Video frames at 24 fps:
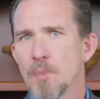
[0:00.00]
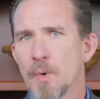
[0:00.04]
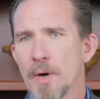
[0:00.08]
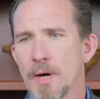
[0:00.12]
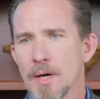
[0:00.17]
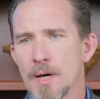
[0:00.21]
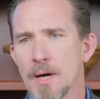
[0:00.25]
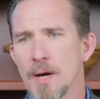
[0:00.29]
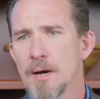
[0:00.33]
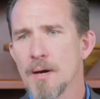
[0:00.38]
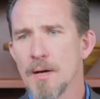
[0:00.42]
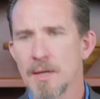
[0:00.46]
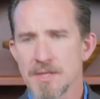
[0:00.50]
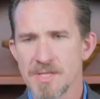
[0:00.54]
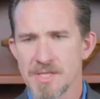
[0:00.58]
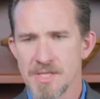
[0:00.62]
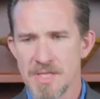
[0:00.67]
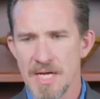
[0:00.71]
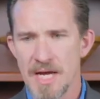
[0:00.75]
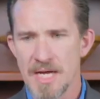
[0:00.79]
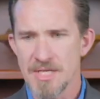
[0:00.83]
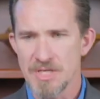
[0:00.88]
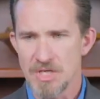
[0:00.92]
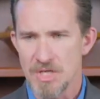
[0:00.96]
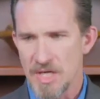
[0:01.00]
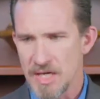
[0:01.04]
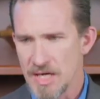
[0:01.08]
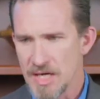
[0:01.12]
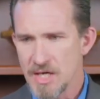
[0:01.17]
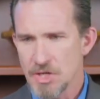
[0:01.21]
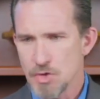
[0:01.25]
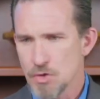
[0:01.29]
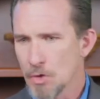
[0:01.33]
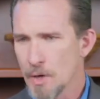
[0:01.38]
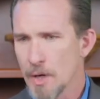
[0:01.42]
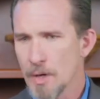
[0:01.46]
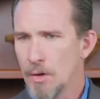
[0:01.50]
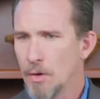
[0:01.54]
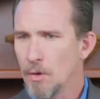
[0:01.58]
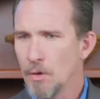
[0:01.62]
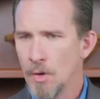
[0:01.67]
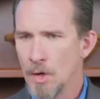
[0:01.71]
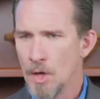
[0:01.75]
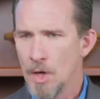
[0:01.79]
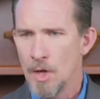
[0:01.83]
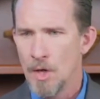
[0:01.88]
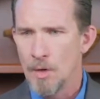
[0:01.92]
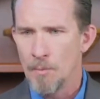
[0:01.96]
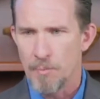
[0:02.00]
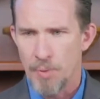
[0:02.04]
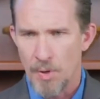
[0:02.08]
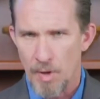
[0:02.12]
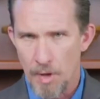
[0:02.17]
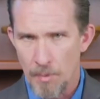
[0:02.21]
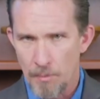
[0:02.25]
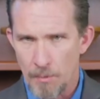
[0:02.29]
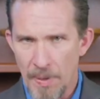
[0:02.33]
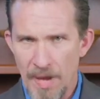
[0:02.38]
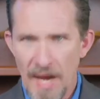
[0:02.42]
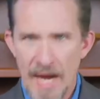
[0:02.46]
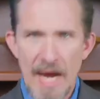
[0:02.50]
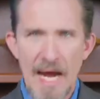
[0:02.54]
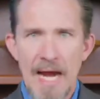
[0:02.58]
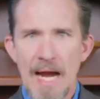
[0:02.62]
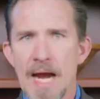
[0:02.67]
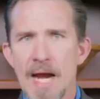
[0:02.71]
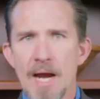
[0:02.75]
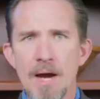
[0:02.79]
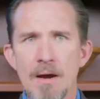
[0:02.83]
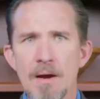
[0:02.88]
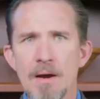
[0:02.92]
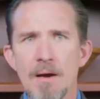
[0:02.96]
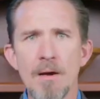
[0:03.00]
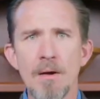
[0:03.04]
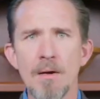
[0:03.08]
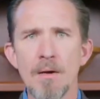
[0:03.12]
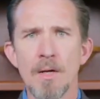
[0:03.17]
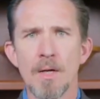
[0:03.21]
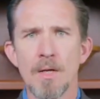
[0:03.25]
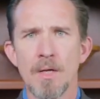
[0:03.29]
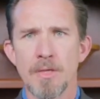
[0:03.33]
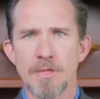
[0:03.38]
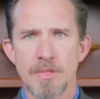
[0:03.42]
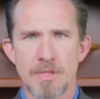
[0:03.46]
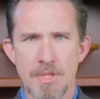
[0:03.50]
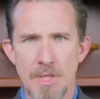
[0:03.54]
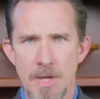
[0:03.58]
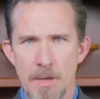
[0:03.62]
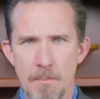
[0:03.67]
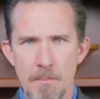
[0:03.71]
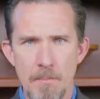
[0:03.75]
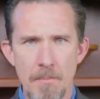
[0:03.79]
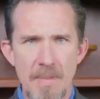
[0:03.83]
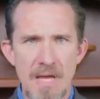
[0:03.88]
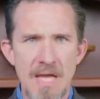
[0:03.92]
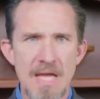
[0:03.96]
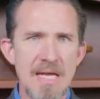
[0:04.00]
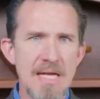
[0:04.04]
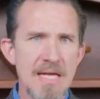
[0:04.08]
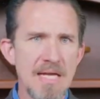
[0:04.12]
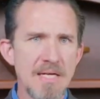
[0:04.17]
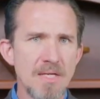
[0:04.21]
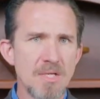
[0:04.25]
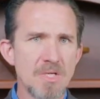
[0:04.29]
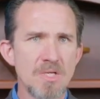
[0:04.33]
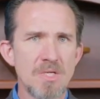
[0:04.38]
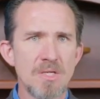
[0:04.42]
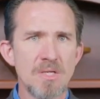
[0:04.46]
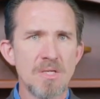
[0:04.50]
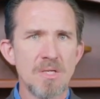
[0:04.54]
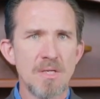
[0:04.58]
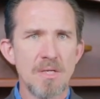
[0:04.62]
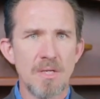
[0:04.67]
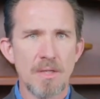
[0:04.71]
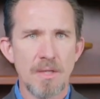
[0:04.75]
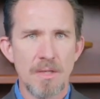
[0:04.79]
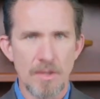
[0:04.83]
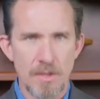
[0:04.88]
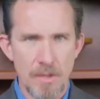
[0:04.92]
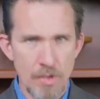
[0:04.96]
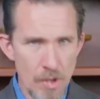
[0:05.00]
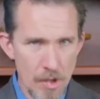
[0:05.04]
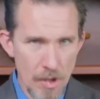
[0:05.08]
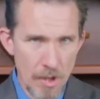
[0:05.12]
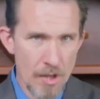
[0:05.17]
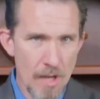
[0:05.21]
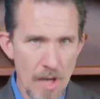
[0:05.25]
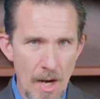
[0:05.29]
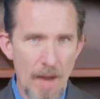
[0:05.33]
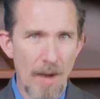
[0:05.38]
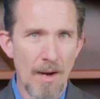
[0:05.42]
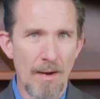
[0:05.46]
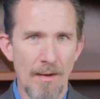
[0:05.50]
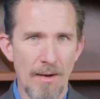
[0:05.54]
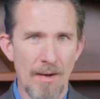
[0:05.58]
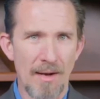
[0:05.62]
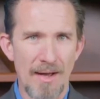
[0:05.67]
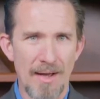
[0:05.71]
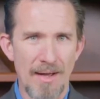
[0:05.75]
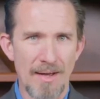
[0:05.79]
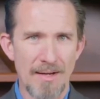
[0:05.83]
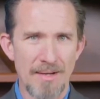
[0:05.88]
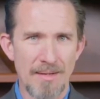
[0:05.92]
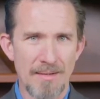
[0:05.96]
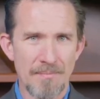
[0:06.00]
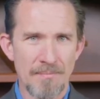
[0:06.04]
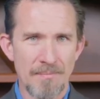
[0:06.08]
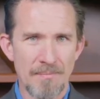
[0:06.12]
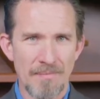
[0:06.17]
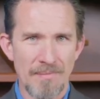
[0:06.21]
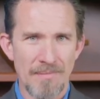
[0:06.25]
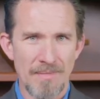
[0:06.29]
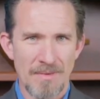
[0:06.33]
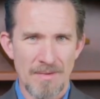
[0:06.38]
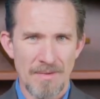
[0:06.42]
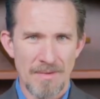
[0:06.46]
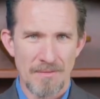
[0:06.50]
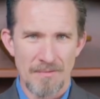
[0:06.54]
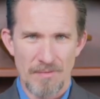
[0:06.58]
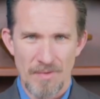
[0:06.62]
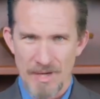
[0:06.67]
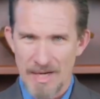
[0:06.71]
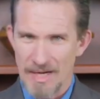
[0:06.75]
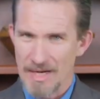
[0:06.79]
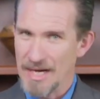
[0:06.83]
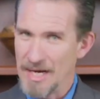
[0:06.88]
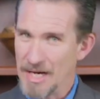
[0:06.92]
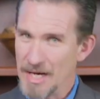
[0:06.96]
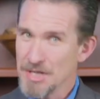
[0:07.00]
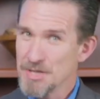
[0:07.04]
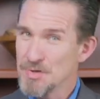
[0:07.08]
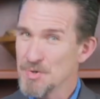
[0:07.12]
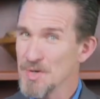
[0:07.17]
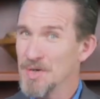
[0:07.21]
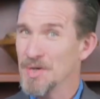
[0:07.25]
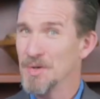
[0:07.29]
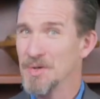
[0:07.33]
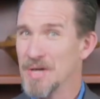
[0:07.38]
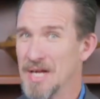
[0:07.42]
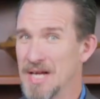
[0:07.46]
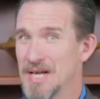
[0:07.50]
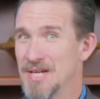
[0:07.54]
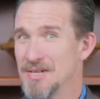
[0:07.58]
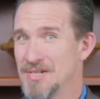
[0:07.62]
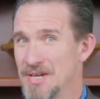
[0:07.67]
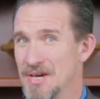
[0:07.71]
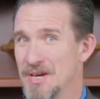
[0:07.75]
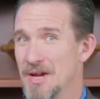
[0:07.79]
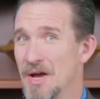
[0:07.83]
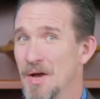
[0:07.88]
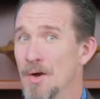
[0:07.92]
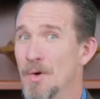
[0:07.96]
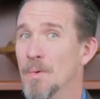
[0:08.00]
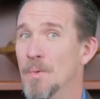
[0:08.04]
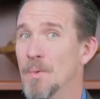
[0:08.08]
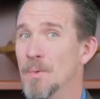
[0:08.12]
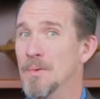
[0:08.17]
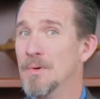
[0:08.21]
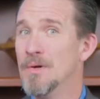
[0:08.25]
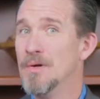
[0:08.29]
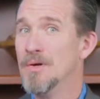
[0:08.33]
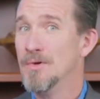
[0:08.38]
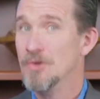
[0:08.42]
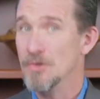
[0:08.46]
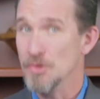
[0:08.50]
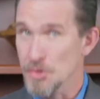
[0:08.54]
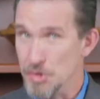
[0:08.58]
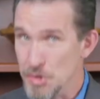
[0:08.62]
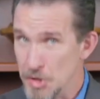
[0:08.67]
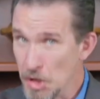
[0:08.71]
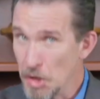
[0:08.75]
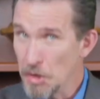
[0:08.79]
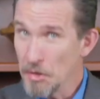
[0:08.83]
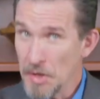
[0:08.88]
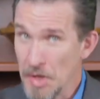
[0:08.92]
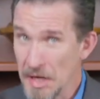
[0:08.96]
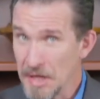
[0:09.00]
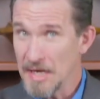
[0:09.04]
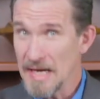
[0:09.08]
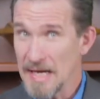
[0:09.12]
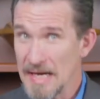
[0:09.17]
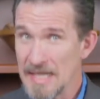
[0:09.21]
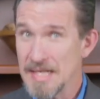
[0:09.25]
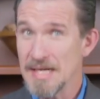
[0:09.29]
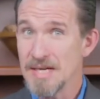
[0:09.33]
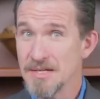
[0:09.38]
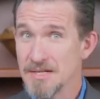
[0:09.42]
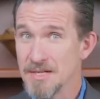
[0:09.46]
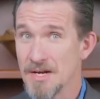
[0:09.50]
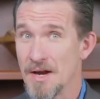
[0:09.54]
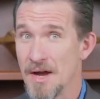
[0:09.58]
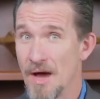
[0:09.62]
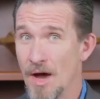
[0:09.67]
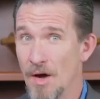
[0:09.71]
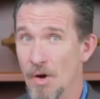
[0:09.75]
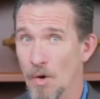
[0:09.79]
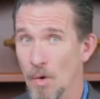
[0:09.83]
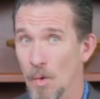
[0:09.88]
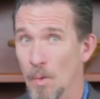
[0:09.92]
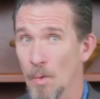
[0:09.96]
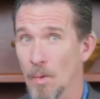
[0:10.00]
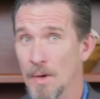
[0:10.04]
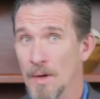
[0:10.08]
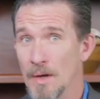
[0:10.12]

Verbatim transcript: where God says to Israel, prepare to meet your God. Friend, Israel needed to know. Judah needed to know.